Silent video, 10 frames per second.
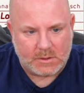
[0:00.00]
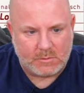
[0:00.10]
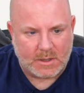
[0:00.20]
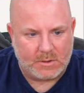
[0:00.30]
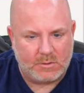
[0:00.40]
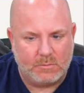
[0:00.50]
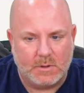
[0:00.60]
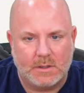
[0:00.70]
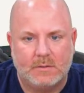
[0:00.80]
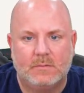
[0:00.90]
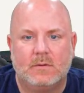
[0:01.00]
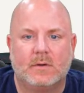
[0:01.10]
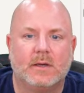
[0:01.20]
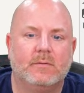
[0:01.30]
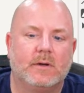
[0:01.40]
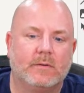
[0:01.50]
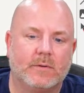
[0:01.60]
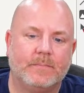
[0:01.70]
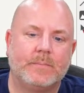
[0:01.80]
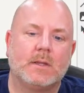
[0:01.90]
You got you one. Okay,
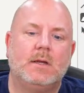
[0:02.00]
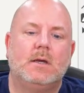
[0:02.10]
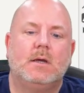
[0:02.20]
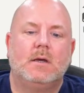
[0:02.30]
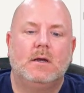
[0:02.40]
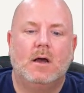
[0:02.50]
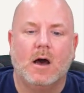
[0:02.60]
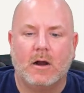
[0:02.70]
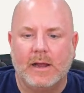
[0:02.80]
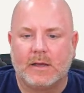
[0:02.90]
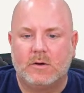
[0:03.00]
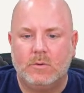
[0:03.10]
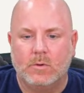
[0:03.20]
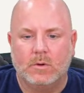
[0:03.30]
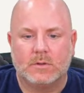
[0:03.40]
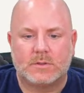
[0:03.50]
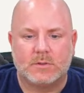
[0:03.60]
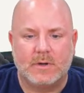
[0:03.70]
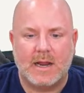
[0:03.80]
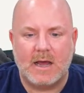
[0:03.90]
whatever. All right, cool.
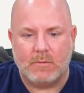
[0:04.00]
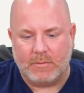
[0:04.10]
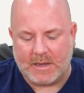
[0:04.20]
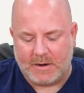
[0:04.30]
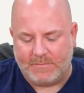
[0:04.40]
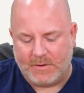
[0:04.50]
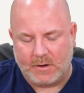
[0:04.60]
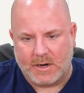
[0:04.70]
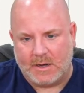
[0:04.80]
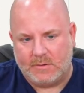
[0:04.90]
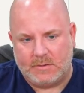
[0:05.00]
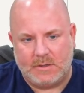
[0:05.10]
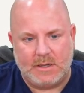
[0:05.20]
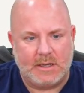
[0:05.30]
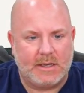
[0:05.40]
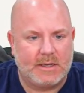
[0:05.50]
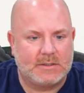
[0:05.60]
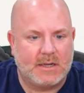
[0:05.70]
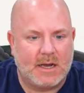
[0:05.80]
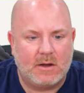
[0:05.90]
So now what we got to figure out
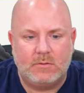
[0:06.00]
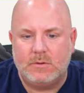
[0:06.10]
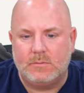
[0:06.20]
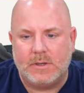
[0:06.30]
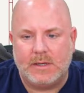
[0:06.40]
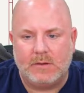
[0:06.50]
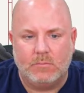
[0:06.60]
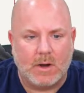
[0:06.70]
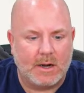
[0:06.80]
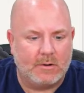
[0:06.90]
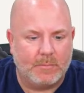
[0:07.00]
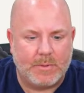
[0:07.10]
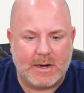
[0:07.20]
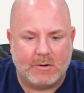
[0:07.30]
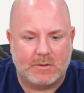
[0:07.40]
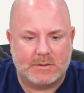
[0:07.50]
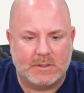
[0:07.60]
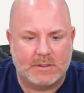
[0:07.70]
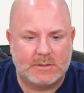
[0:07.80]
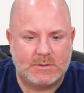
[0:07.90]
is how do we wire up power to
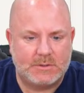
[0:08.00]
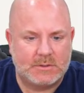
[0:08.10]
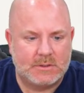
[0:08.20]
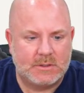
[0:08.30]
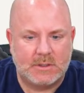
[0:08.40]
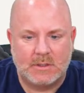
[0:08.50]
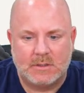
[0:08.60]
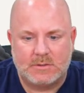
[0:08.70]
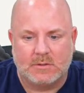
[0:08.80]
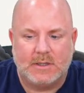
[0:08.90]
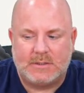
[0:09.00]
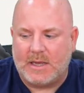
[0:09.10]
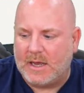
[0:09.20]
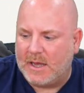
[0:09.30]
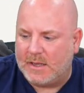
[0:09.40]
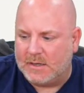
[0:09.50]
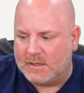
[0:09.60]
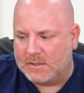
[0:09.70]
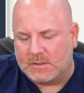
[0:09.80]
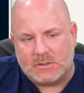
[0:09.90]
this? So let's add
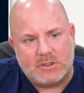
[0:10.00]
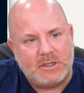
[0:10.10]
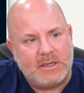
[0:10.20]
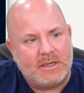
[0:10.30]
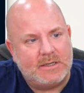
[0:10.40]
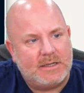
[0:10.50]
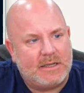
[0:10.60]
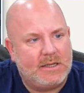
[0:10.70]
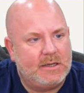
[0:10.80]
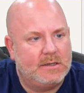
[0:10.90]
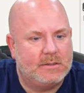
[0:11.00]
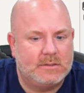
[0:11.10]
a GND.